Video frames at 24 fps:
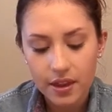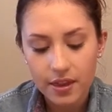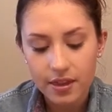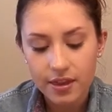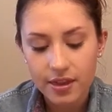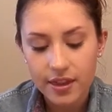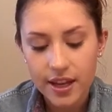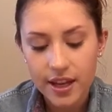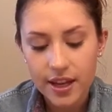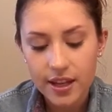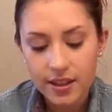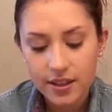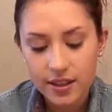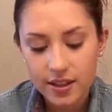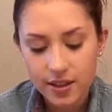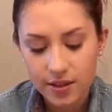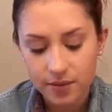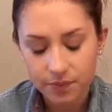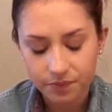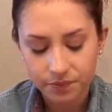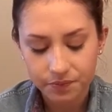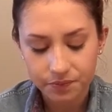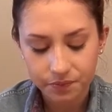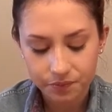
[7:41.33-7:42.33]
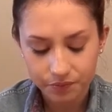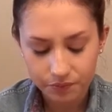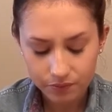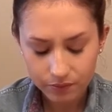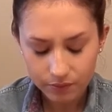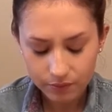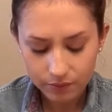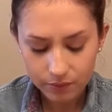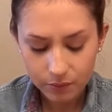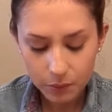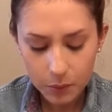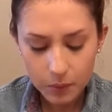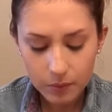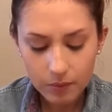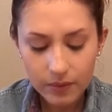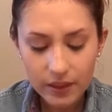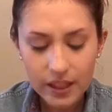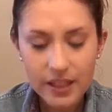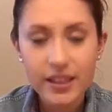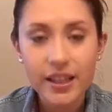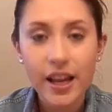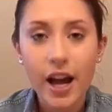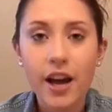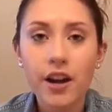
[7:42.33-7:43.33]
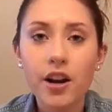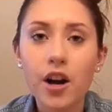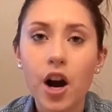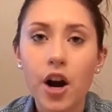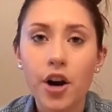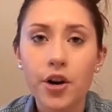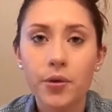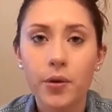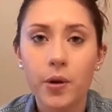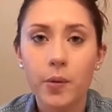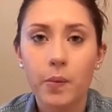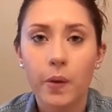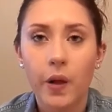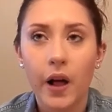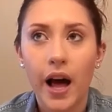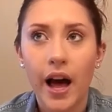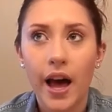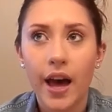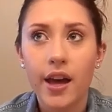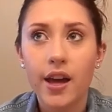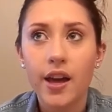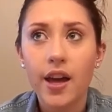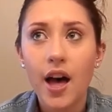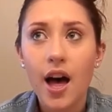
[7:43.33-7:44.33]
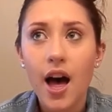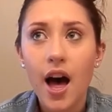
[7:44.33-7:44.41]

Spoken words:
This is kind of hard to apply.